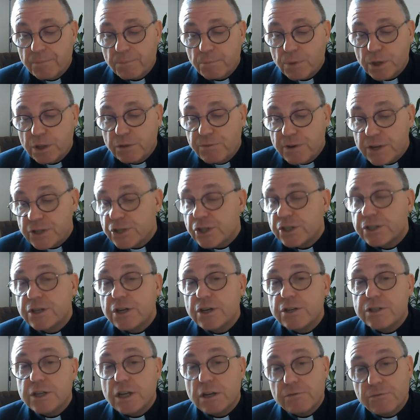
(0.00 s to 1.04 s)
with
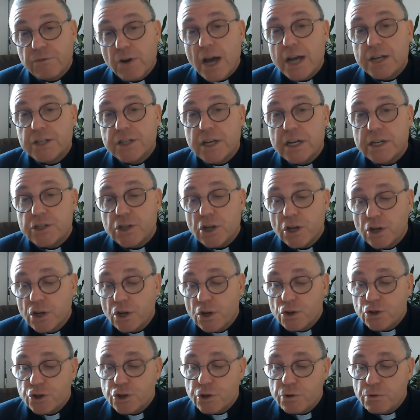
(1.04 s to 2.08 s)
visitors invited
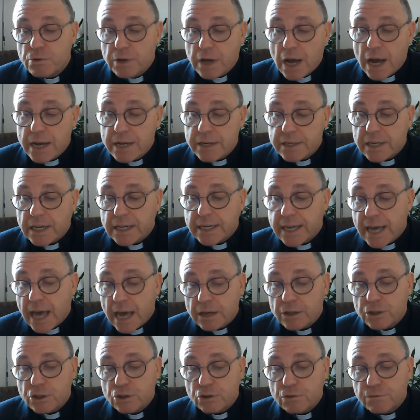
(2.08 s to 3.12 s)
to light a
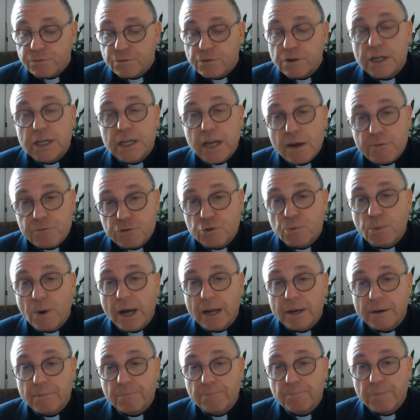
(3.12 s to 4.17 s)
candle for a loved
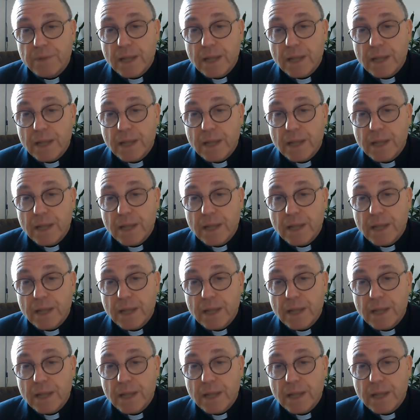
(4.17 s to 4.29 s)
one,